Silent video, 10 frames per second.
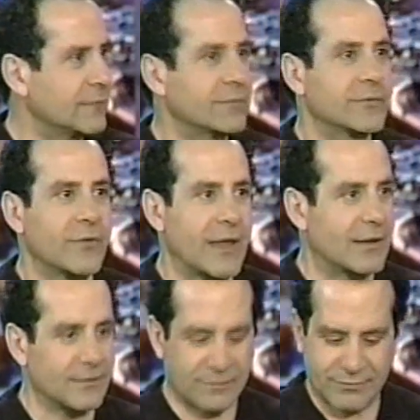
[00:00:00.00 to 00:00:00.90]
mm-hmm. so they
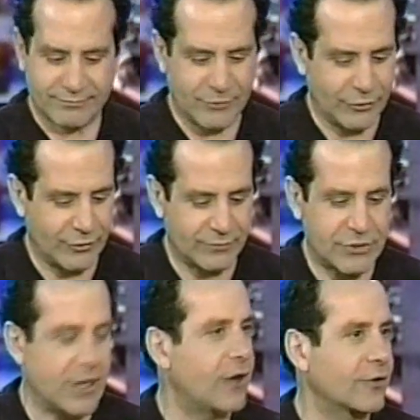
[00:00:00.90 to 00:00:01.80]
can learn
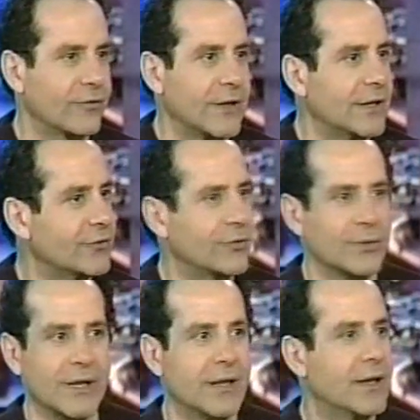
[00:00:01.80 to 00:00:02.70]
geography,
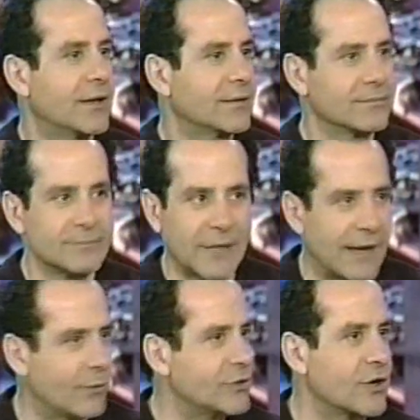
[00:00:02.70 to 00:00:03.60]
history,
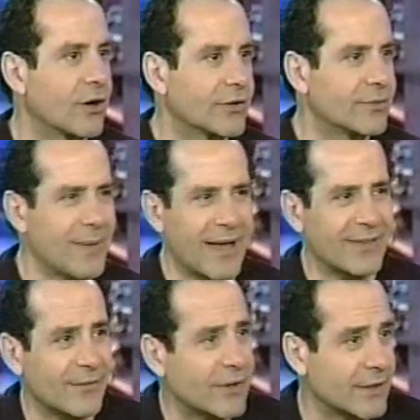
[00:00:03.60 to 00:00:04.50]
language arts, math,
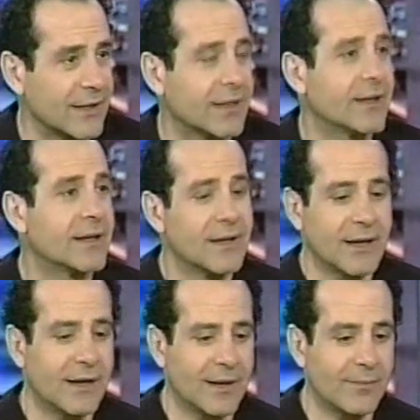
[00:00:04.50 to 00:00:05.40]
everything,
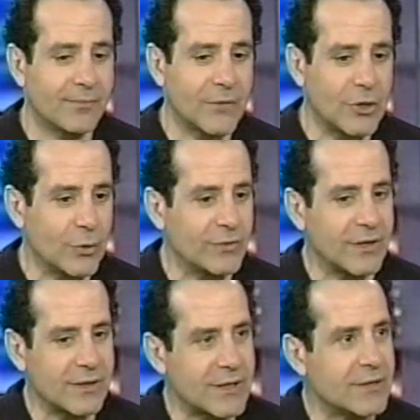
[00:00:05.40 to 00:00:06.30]
um,
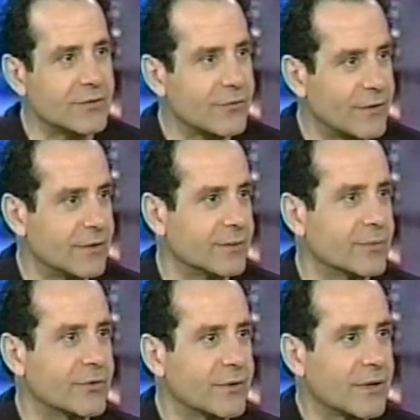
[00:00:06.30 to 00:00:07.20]
using these
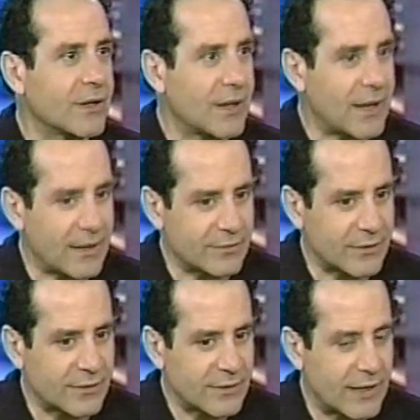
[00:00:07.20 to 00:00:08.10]
films as
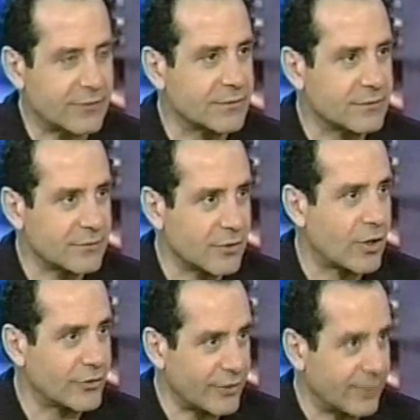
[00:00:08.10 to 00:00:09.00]
a, as a
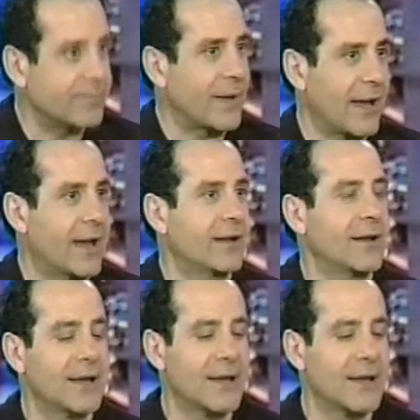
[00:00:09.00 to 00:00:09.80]
launching pad,